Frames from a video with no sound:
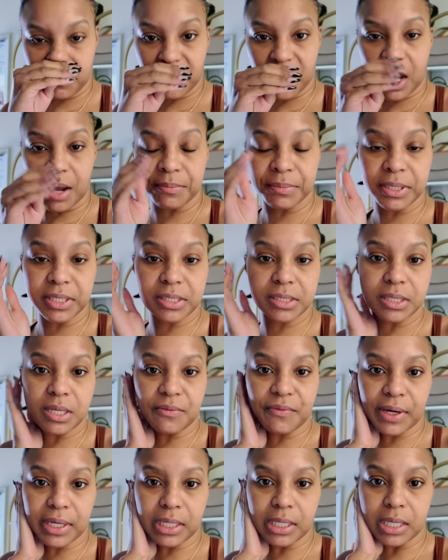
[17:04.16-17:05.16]
I'm gonna see
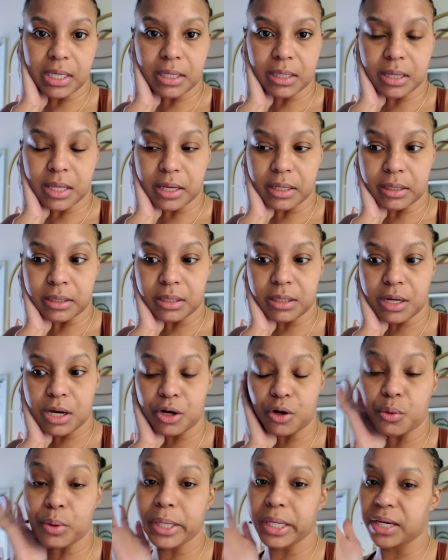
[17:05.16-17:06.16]
if I can get like a
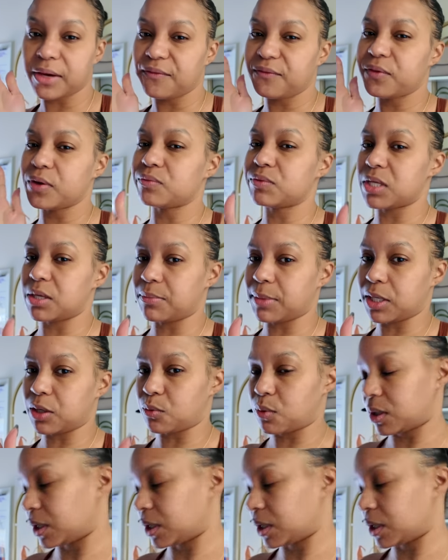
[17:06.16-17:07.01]
quick 15 minute